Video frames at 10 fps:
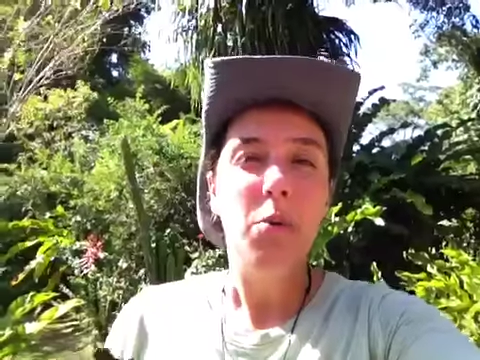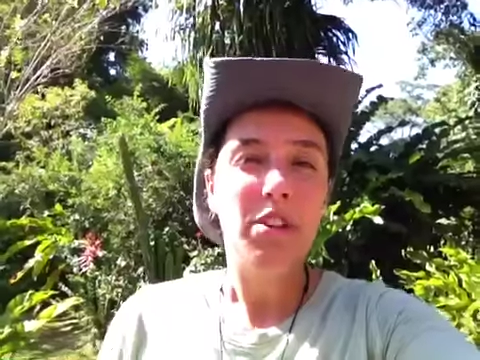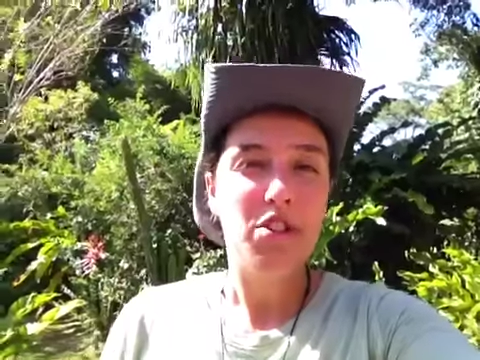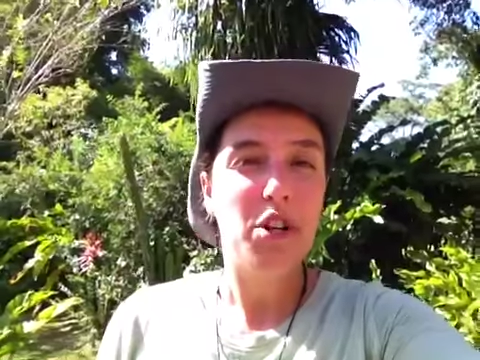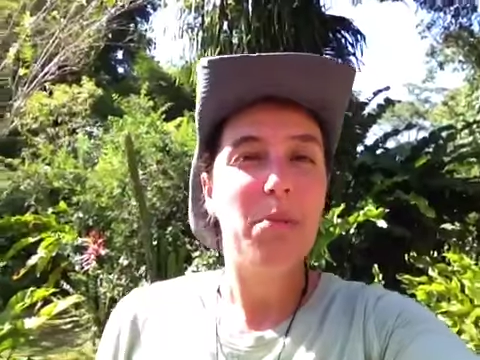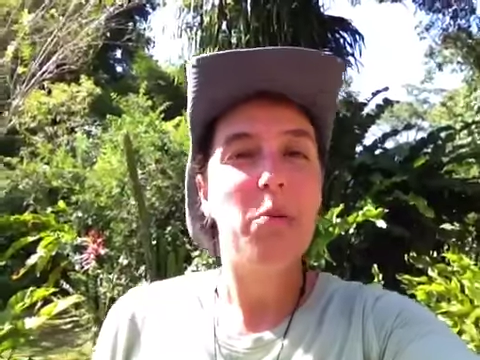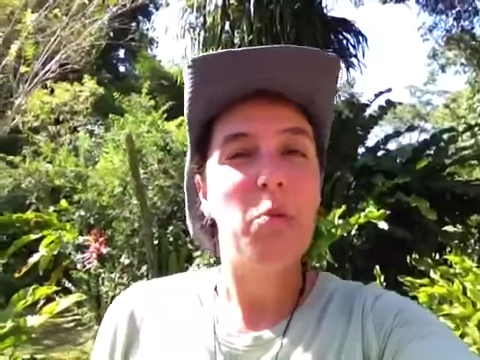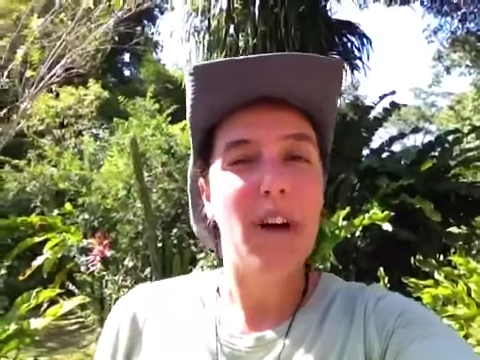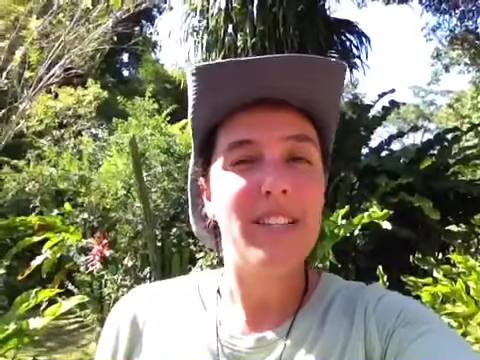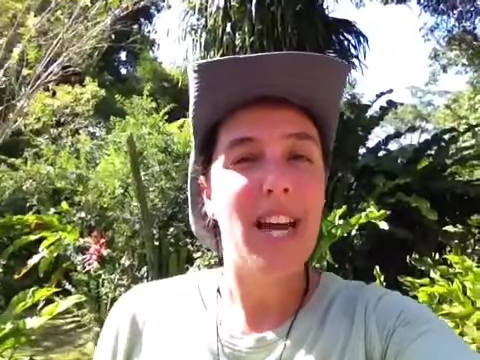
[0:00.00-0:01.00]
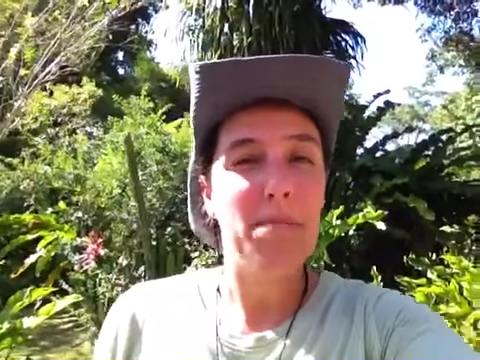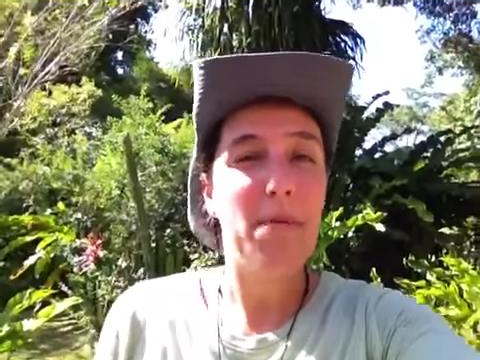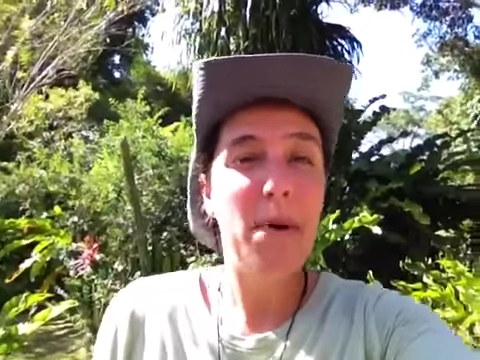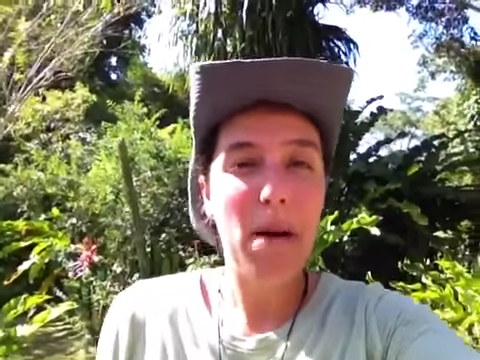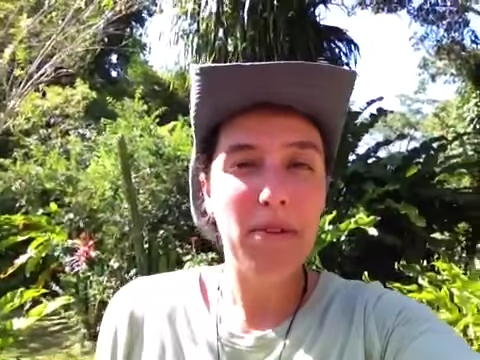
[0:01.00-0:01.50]
will determine what type
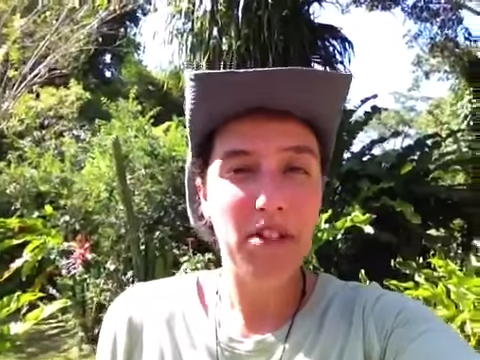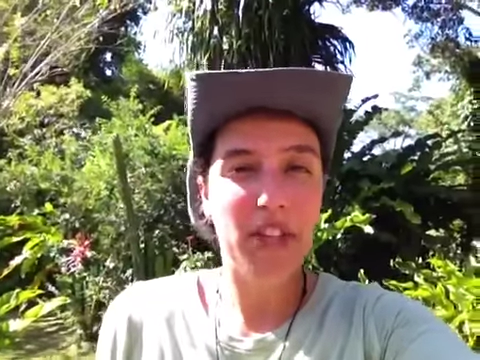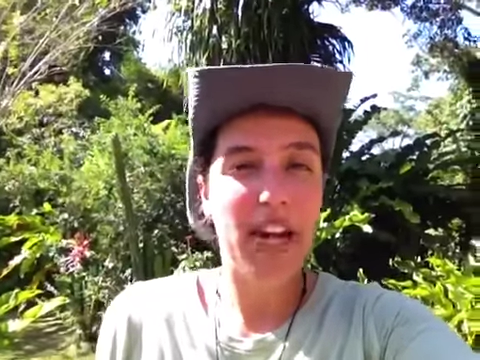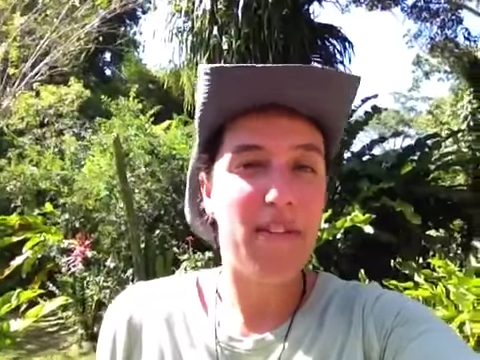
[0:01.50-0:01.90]
of publishing